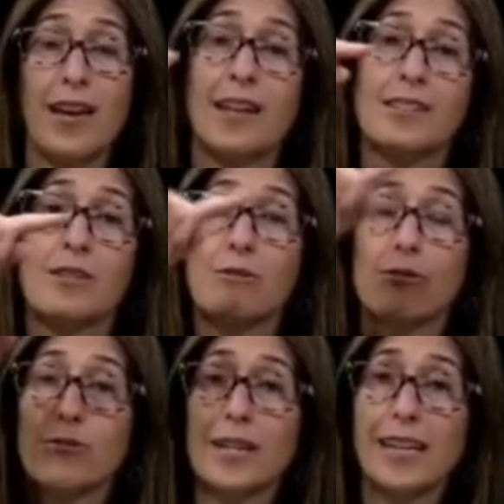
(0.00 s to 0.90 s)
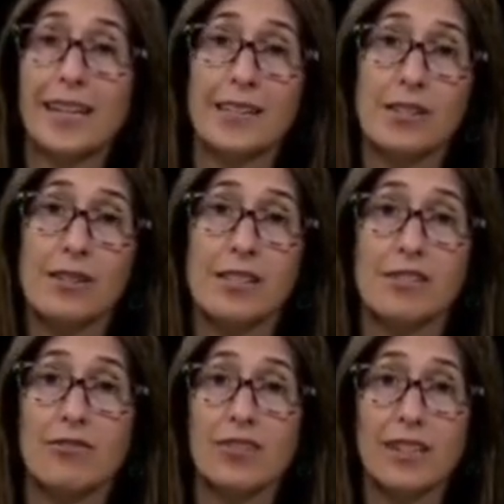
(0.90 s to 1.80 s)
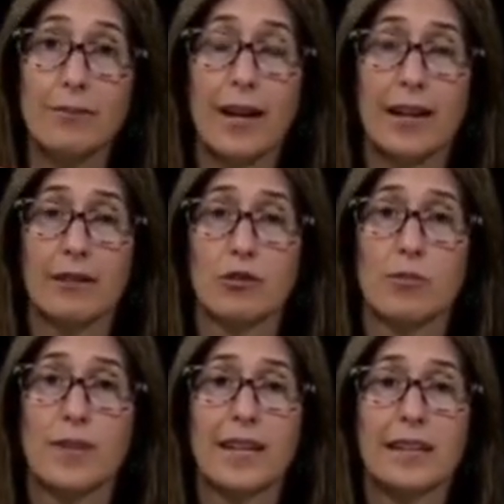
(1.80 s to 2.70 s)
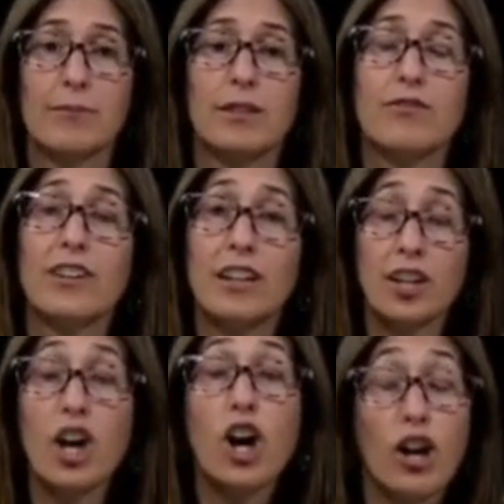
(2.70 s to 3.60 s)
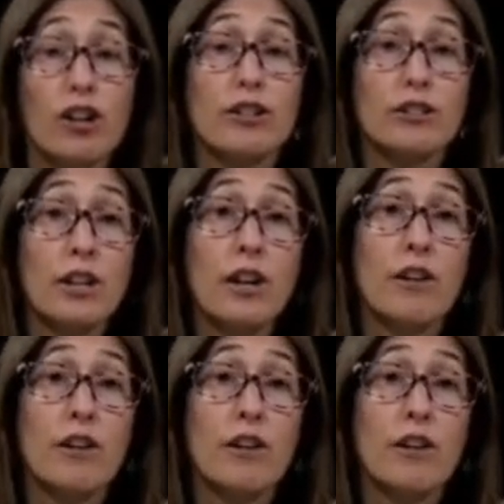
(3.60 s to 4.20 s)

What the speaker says: And so we get into this feedback loop that can be very hard